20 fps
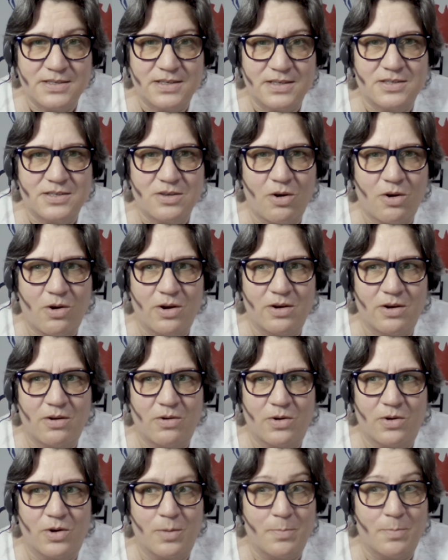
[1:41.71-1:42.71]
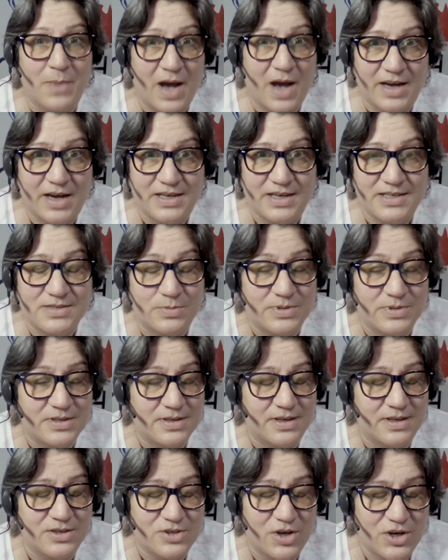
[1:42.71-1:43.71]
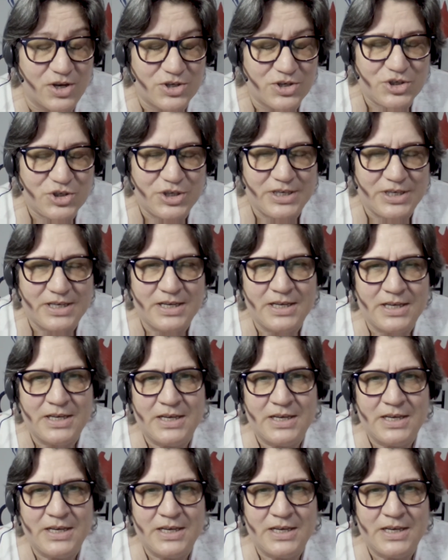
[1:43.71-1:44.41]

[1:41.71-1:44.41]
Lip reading: It's hard on our bodies with exhaustion.